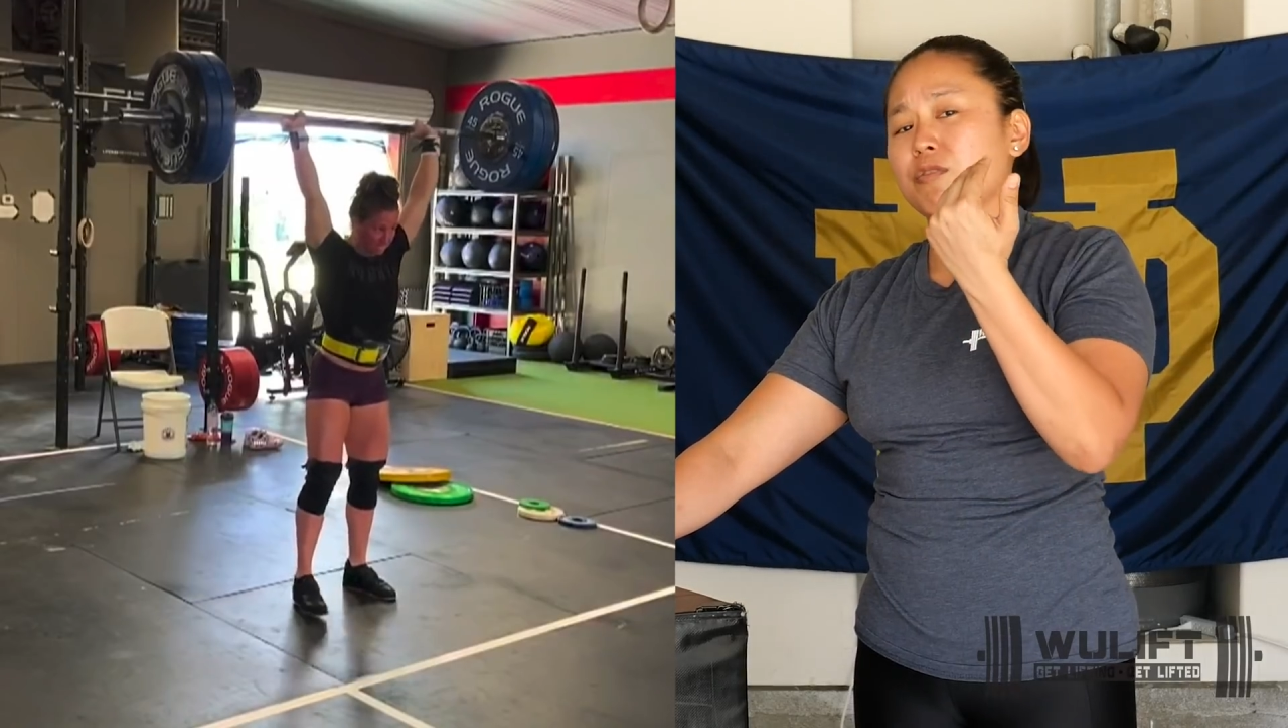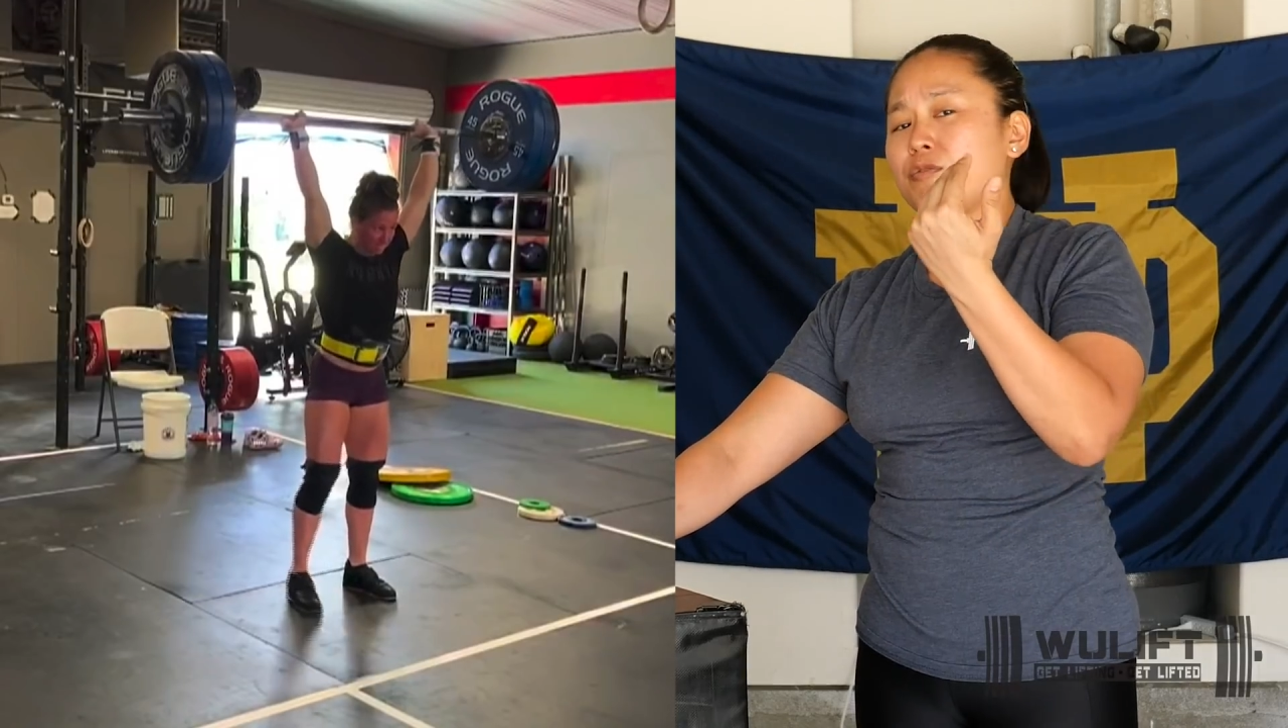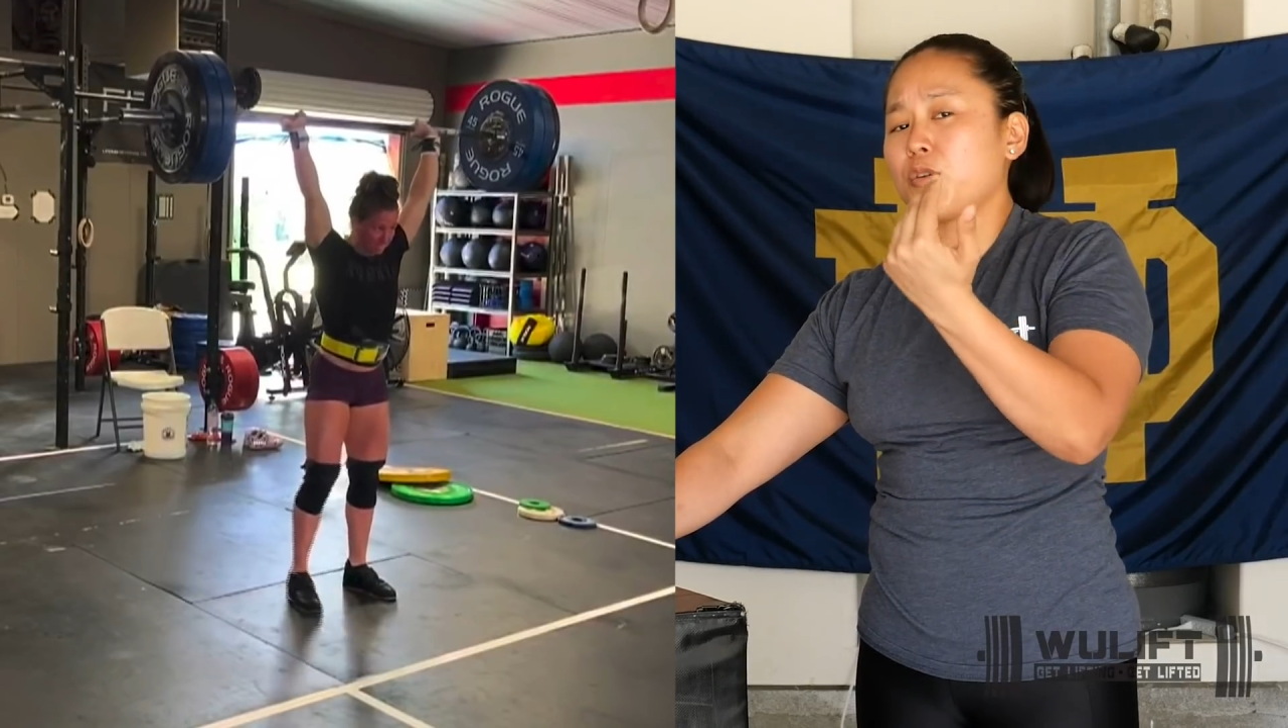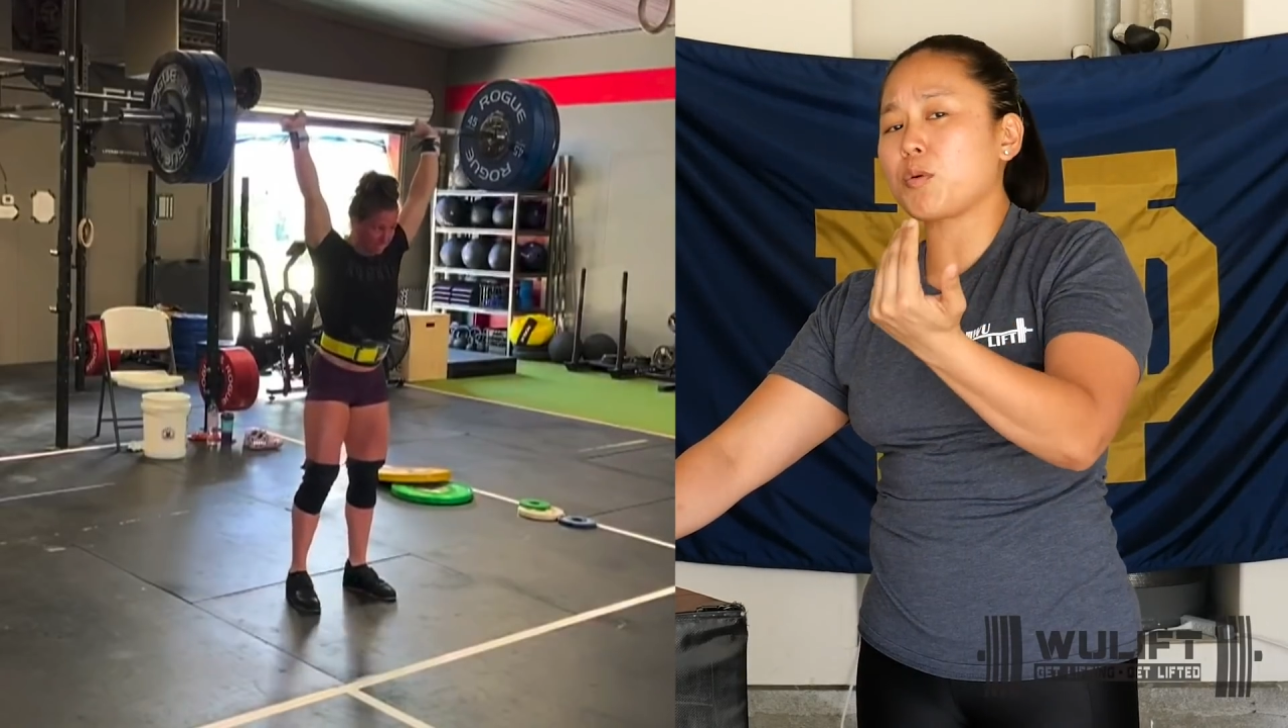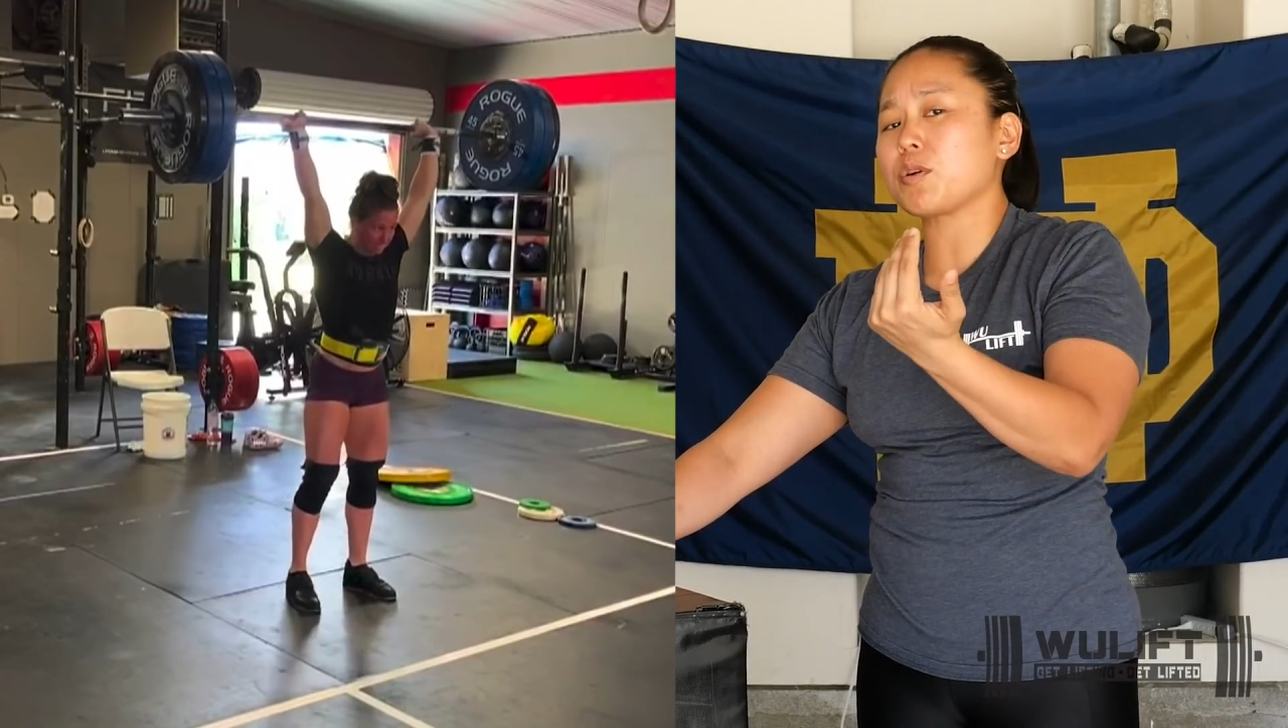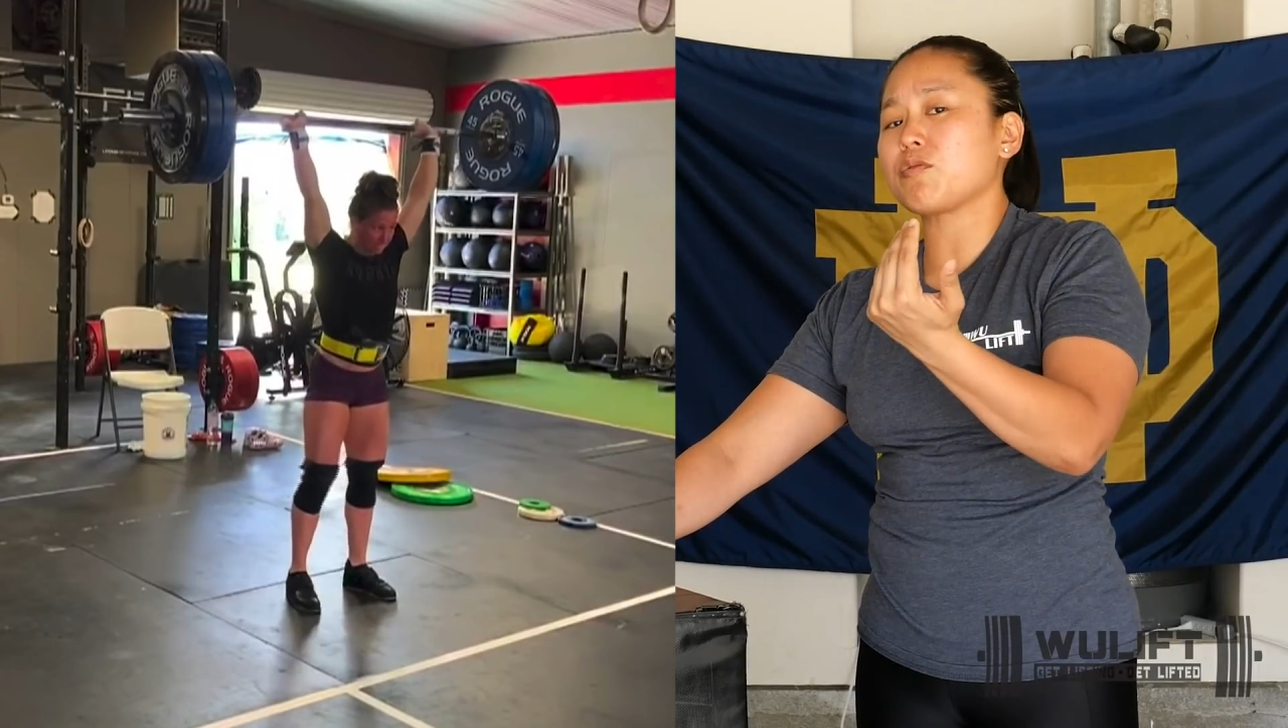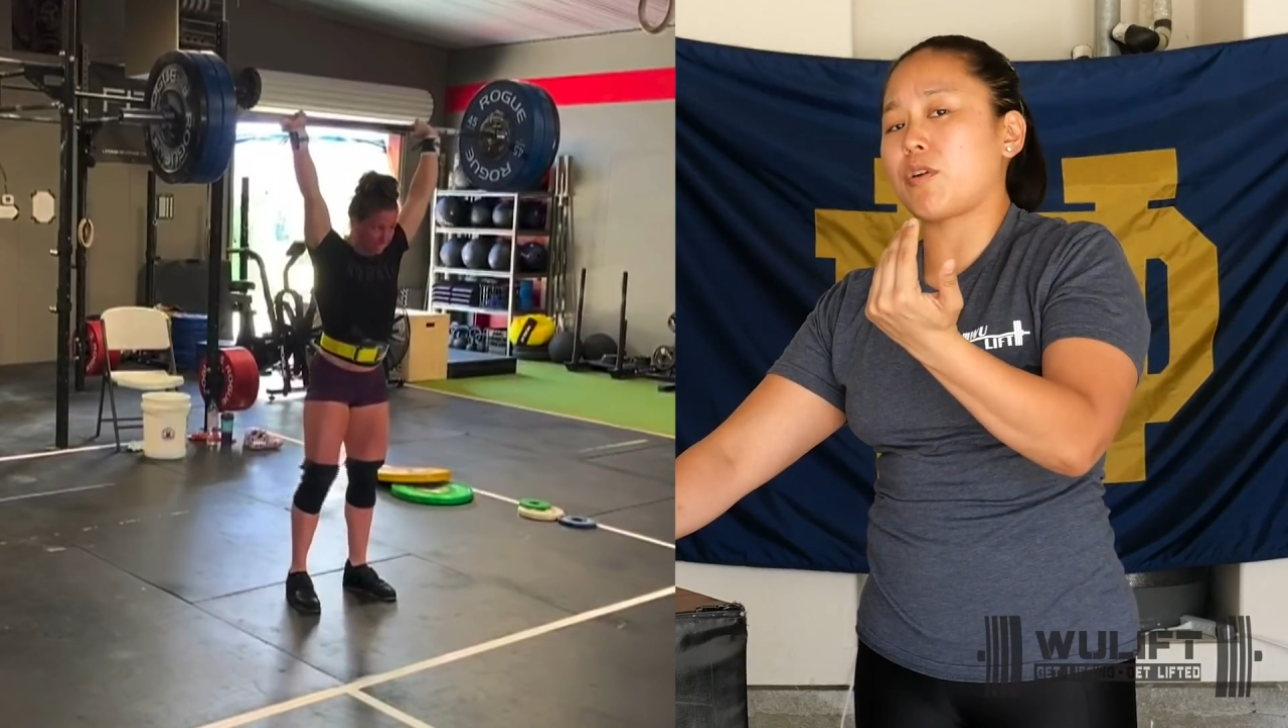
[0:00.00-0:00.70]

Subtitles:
forward